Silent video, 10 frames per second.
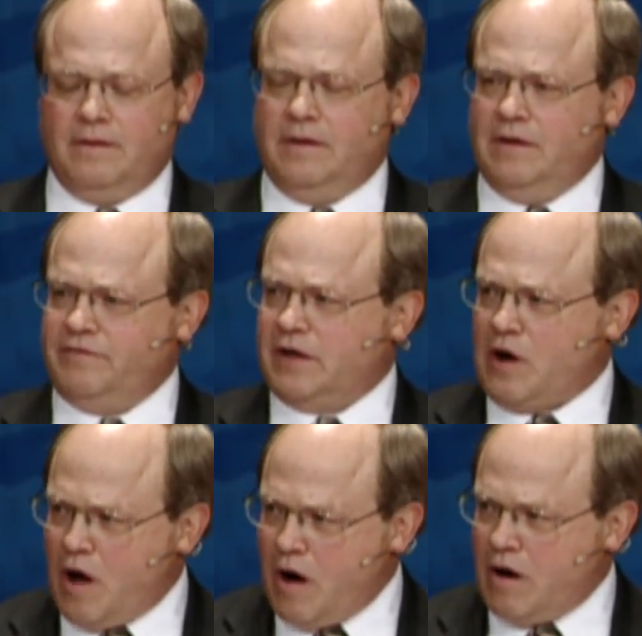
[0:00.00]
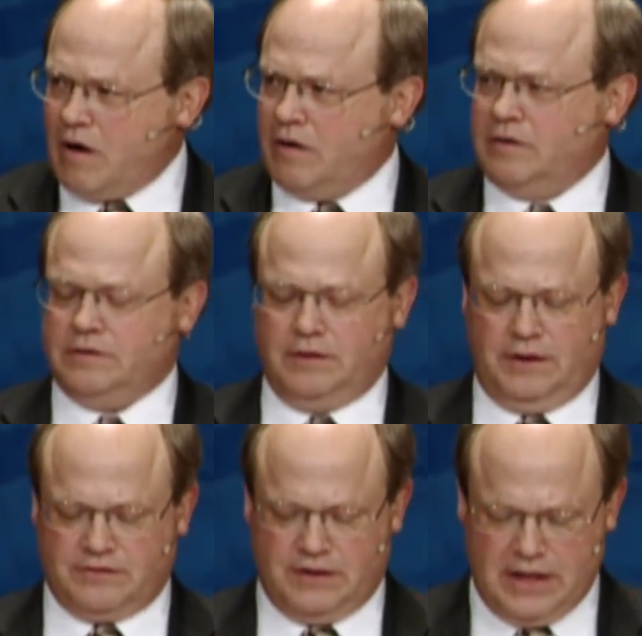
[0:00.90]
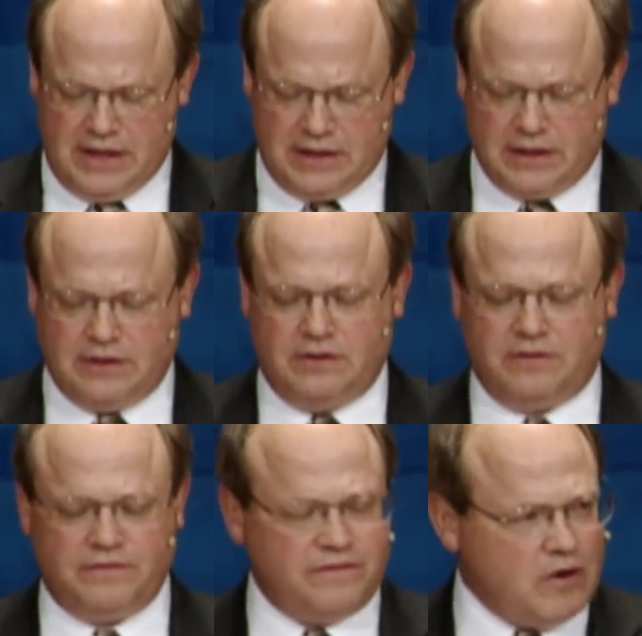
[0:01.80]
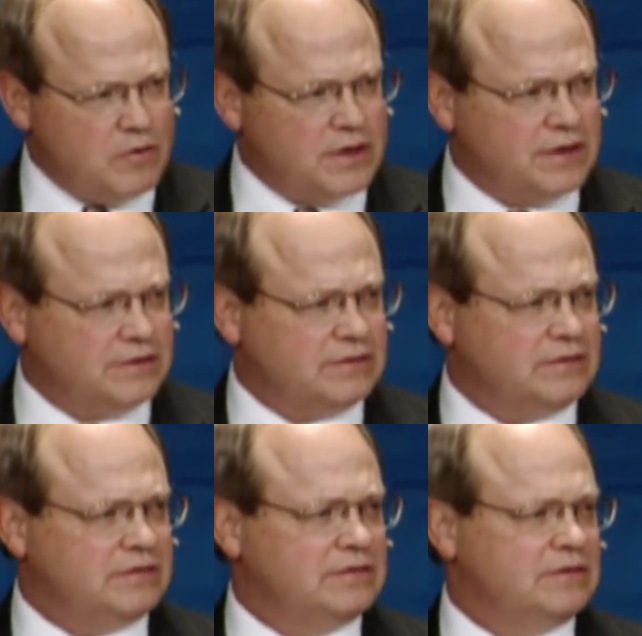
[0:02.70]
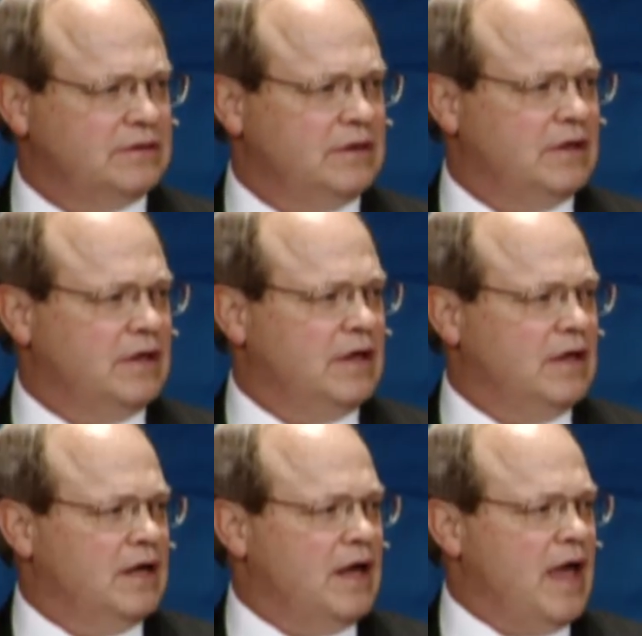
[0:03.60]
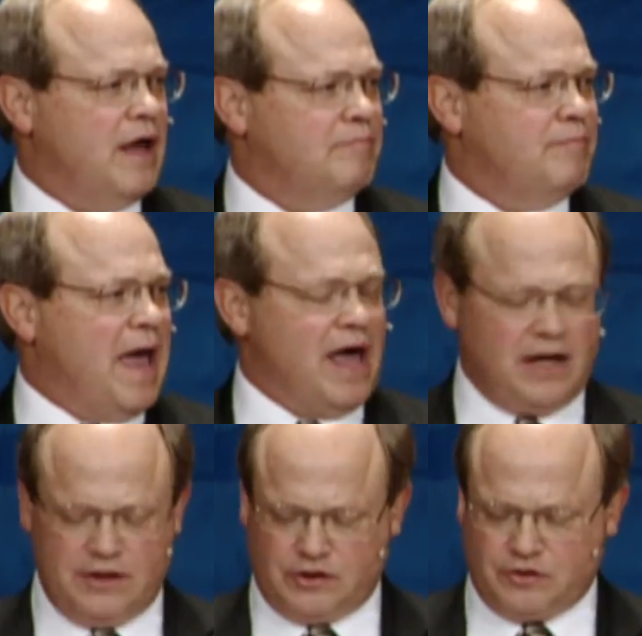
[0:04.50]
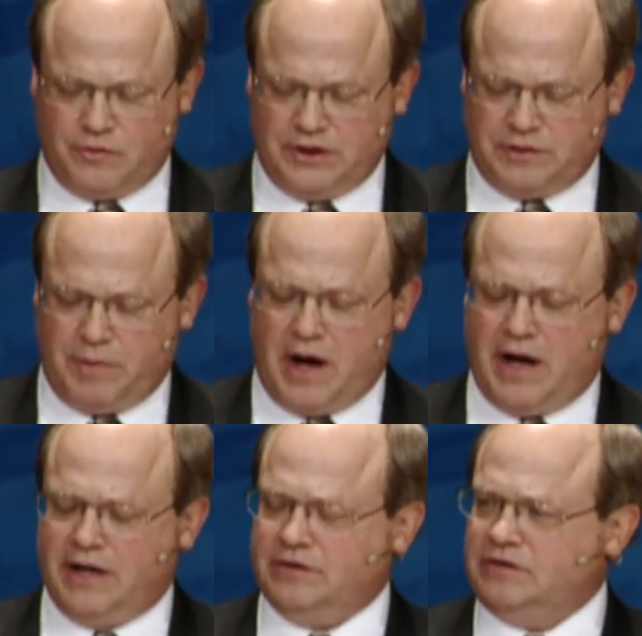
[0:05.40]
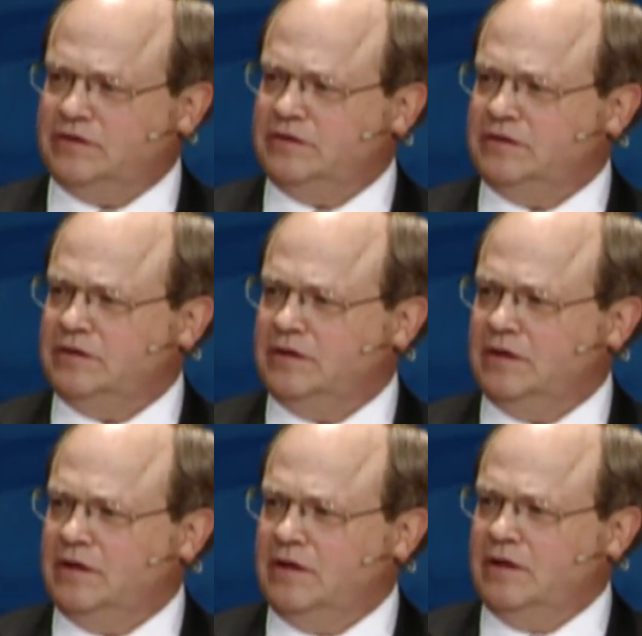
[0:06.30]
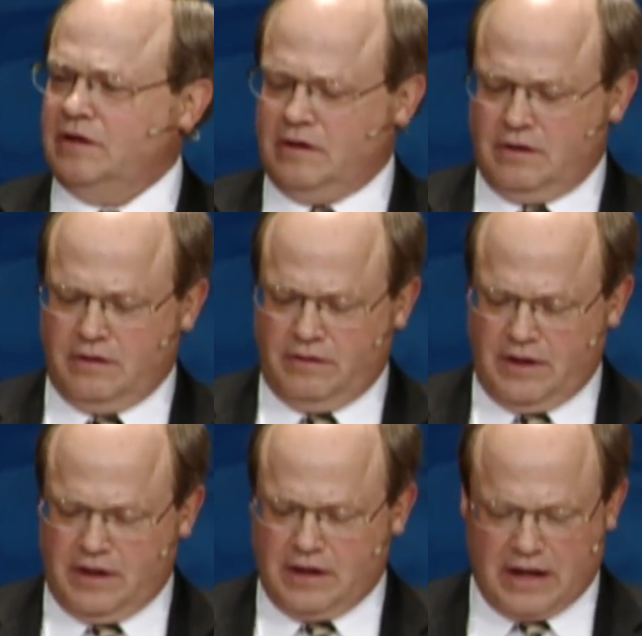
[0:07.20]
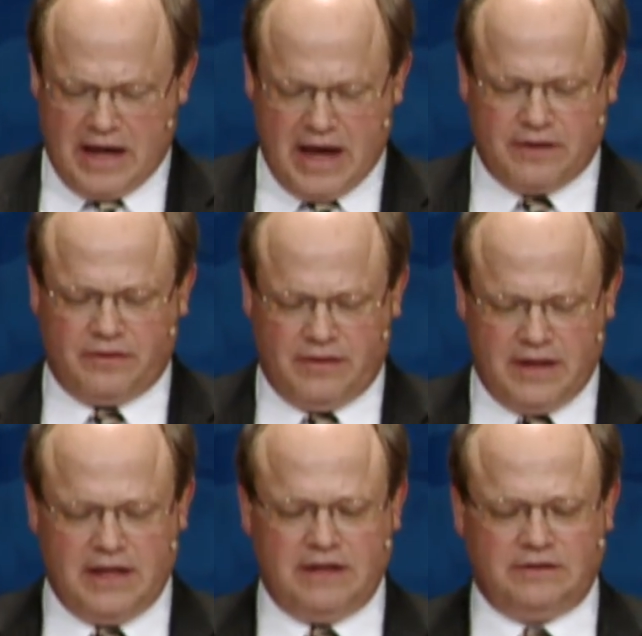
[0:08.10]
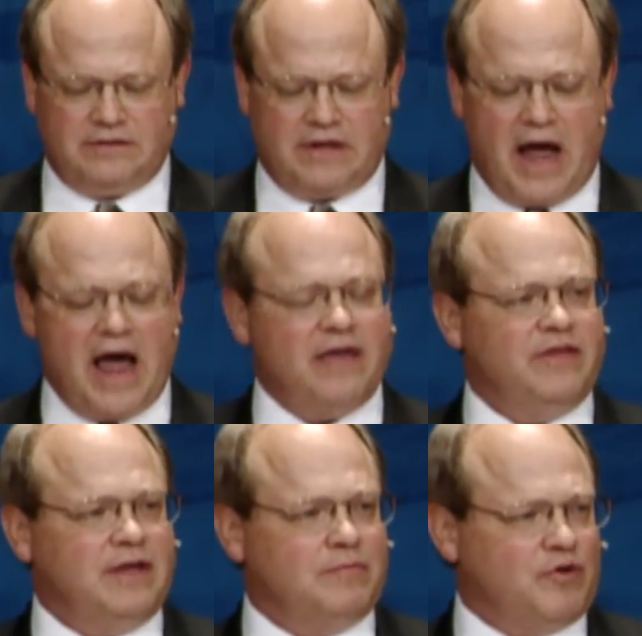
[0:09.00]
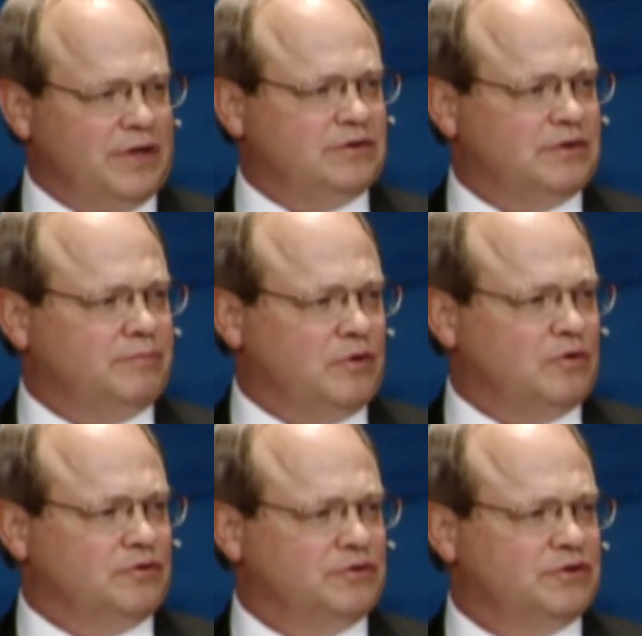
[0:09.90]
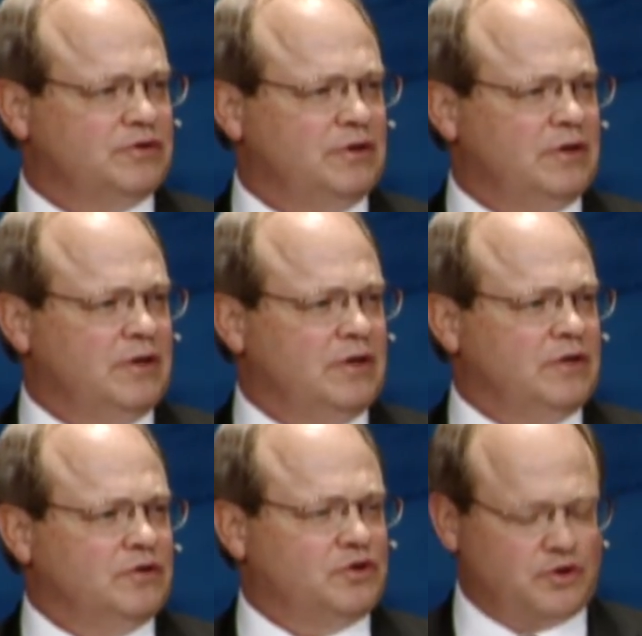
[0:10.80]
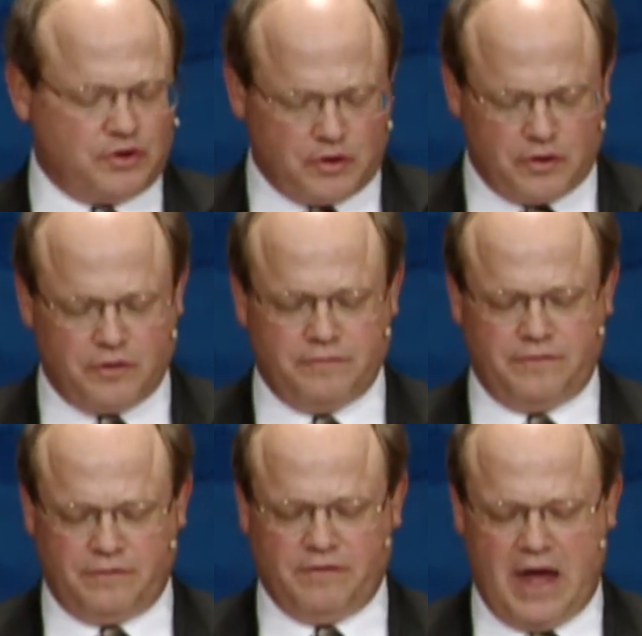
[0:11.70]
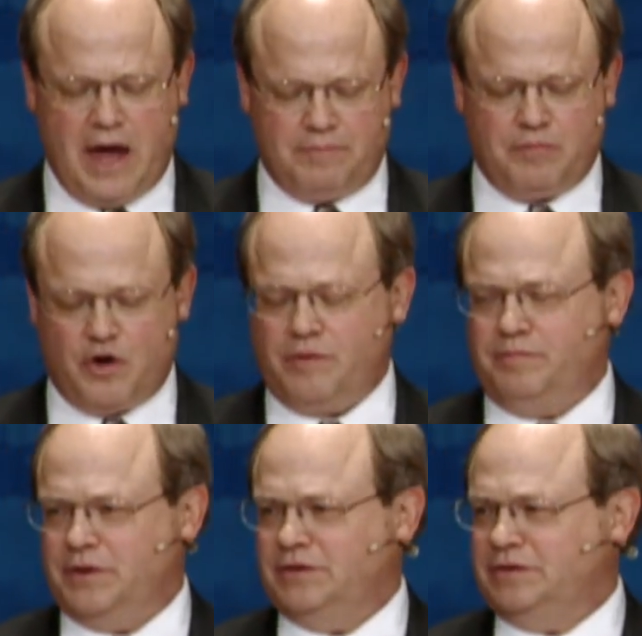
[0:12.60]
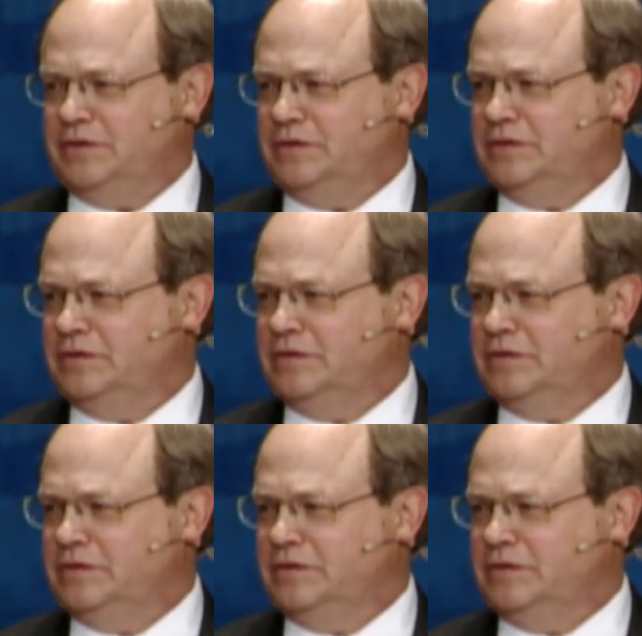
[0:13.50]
If a law is needed to focus and balance response, then let these tithing principles serve that purpose.